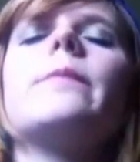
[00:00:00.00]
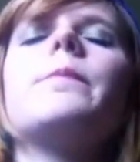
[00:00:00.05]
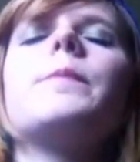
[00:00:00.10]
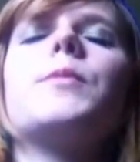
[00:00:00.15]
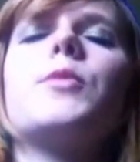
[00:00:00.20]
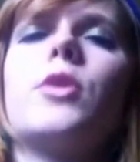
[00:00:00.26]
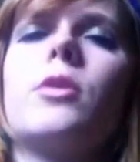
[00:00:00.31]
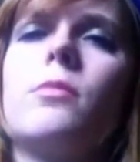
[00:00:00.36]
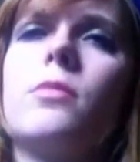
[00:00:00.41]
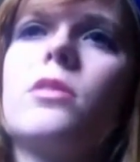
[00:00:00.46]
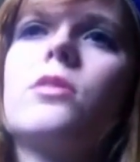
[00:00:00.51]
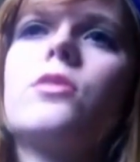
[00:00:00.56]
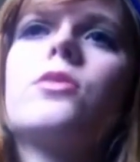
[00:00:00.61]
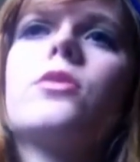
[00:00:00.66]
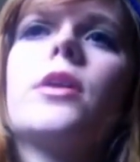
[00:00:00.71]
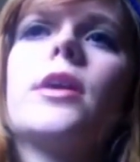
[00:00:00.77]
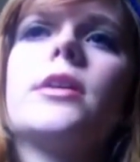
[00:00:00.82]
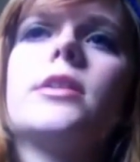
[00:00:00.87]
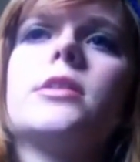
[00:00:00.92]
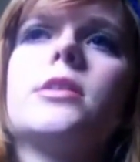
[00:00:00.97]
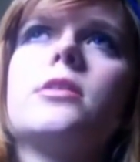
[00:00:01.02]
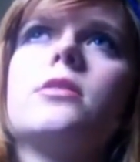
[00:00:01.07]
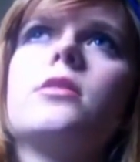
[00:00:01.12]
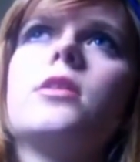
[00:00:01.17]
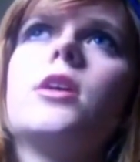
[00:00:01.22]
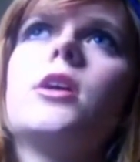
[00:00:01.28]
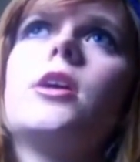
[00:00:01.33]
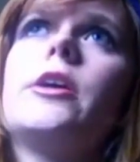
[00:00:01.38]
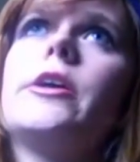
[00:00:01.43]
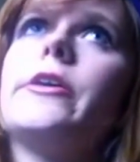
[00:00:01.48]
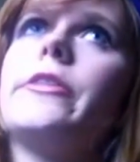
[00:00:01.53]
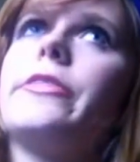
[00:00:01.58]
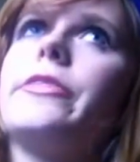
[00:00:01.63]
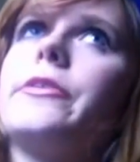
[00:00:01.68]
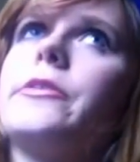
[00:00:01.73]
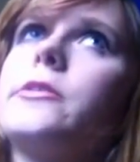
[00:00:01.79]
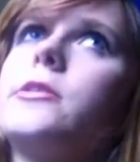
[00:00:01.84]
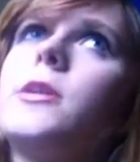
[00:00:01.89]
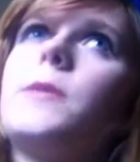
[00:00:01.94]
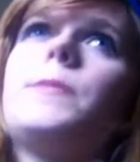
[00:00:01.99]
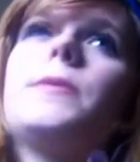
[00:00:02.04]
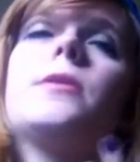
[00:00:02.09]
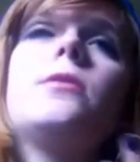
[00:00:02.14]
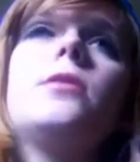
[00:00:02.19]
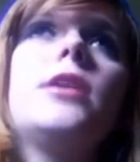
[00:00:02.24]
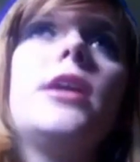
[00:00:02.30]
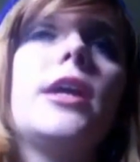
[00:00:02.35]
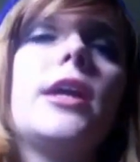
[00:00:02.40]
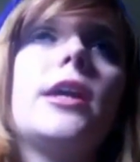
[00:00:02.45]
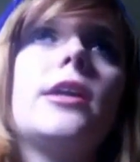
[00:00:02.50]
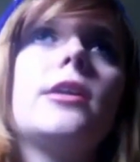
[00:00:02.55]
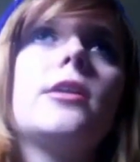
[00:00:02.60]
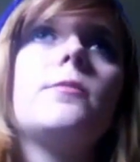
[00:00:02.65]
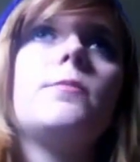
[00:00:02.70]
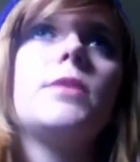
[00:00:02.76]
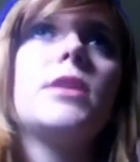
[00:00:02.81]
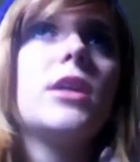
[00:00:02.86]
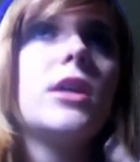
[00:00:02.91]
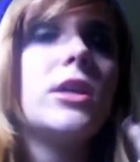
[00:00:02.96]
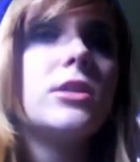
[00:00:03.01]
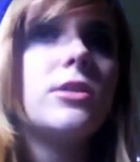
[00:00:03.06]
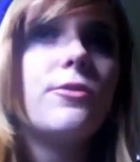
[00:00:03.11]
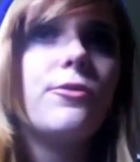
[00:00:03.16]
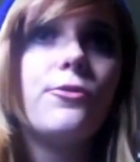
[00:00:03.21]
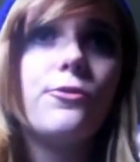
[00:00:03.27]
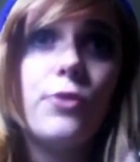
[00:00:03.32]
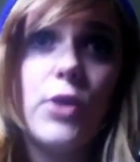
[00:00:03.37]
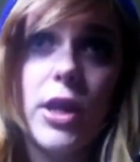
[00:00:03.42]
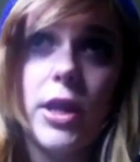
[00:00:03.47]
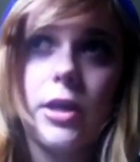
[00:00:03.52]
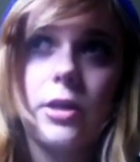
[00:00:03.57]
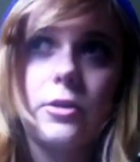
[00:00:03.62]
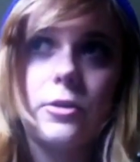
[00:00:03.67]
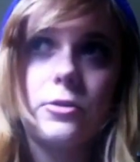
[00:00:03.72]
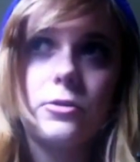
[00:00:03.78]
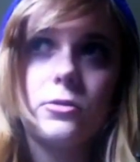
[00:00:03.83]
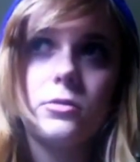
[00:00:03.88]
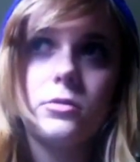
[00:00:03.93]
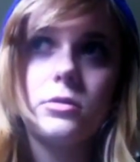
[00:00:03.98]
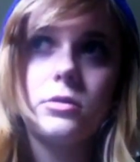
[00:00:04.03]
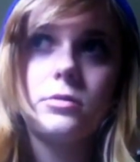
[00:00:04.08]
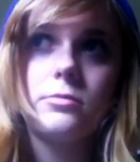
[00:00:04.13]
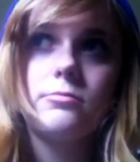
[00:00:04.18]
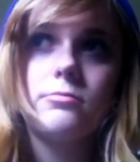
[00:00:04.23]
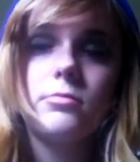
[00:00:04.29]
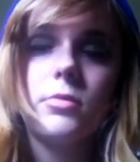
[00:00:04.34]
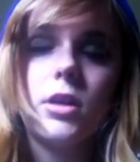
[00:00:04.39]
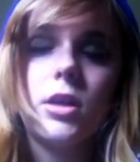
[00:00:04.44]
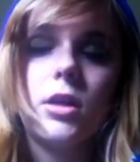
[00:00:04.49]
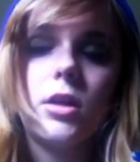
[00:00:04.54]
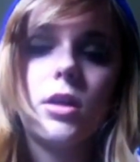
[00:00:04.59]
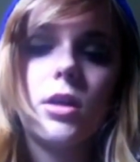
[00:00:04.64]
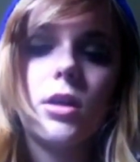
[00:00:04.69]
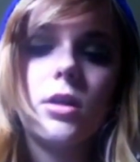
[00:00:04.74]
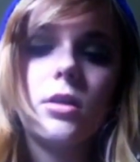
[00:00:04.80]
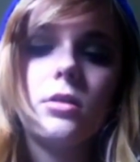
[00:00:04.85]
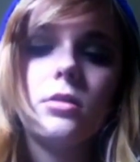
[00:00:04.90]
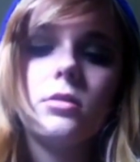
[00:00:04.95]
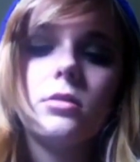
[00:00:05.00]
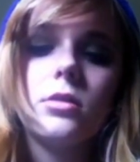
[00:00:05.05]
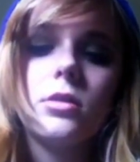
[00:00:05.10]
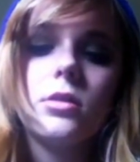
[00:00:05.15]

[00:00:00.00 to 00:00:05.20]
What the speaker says: Bring Me the Horizon. They're typically hated because of fangirls and